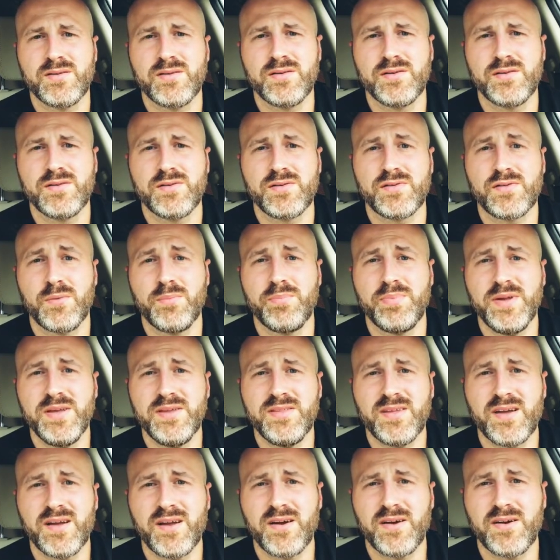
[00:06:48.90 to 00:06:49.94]
So be
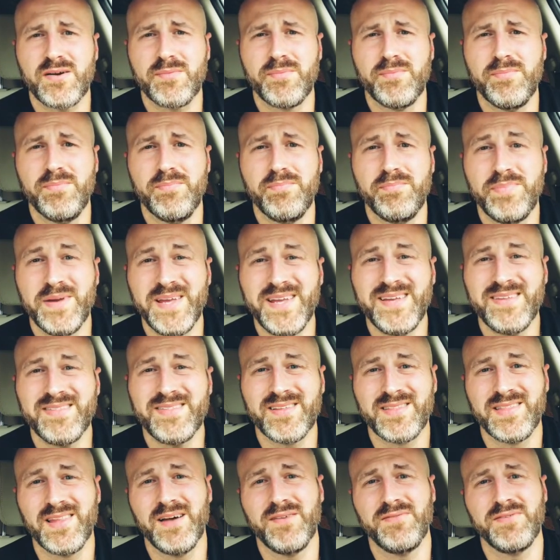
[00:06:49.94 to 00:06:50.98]
there. Be
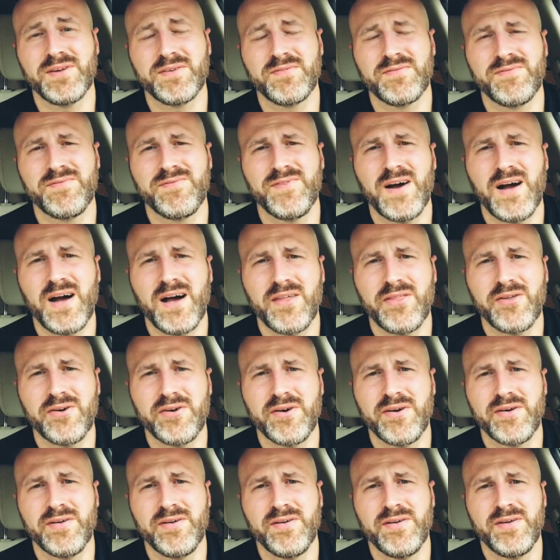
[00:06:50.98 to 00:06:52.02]
the loving
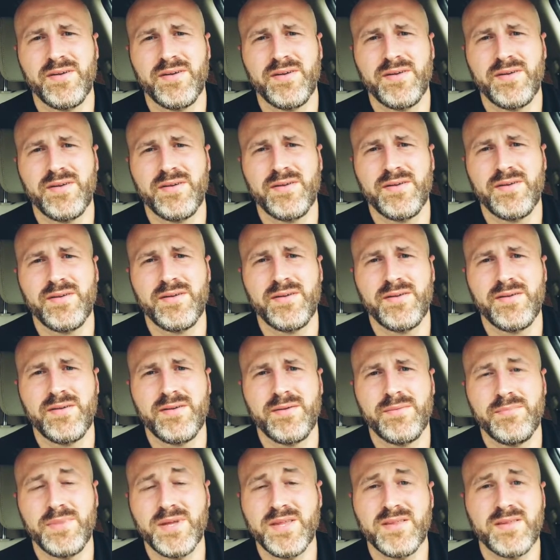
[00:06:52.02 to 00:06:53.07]
father.
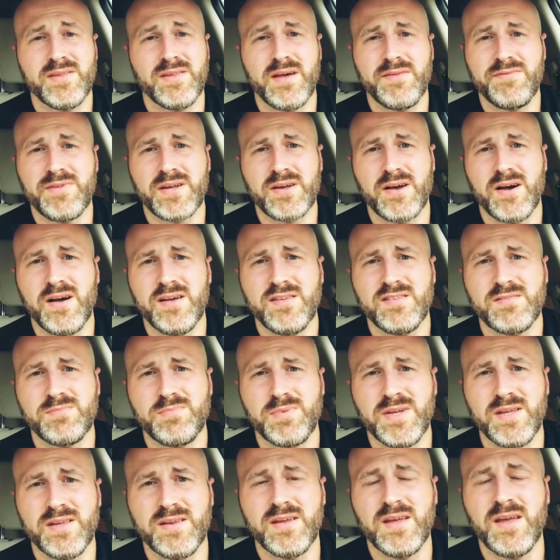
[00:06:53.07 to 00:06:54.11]
Be the loving
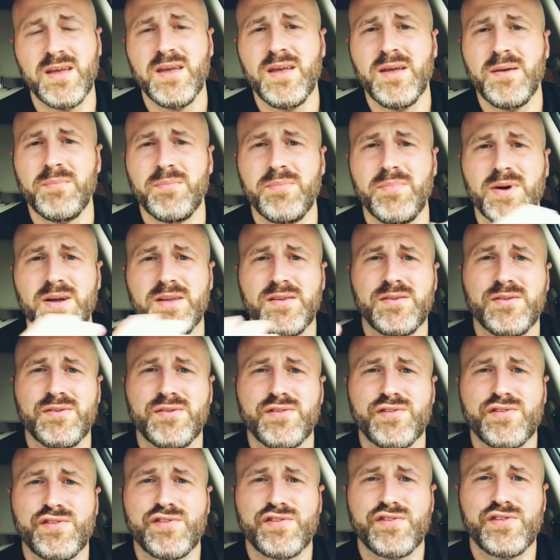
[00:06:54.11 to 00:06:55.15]
husband. But
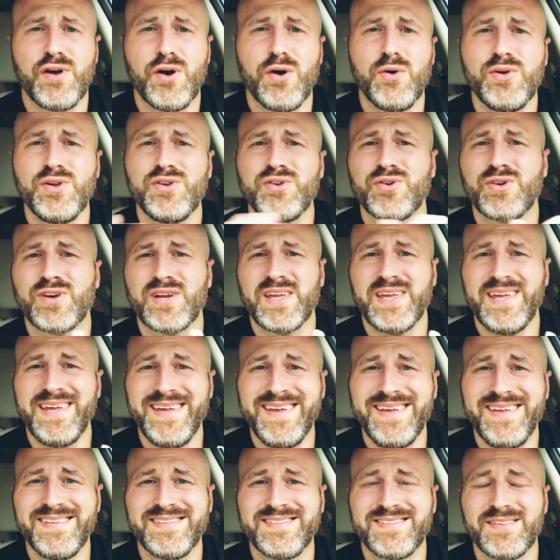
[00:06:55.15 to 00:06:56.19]
show your
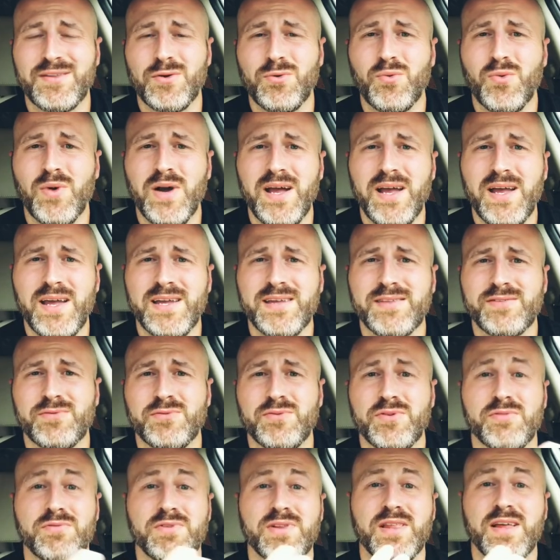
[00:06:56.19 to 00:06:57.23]
kids the way
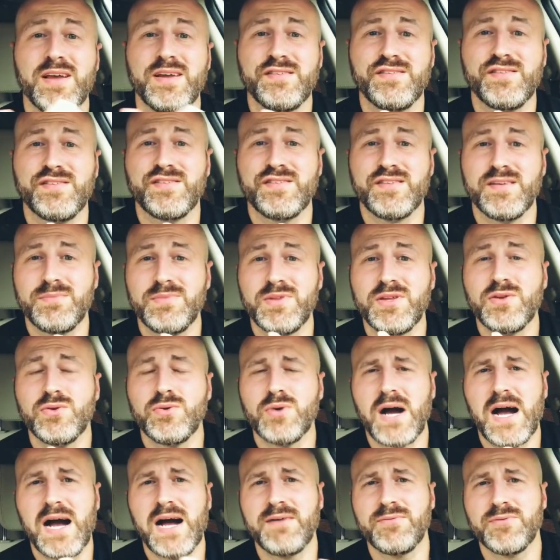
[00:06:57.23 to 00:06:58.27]
through the relationship that
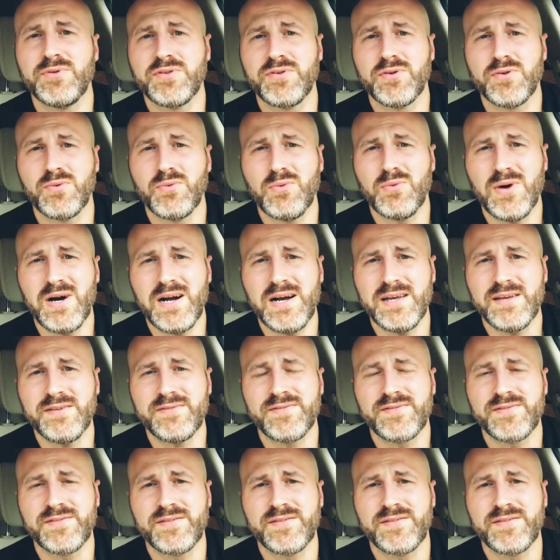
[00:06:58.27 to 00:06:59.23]
you have with your wife.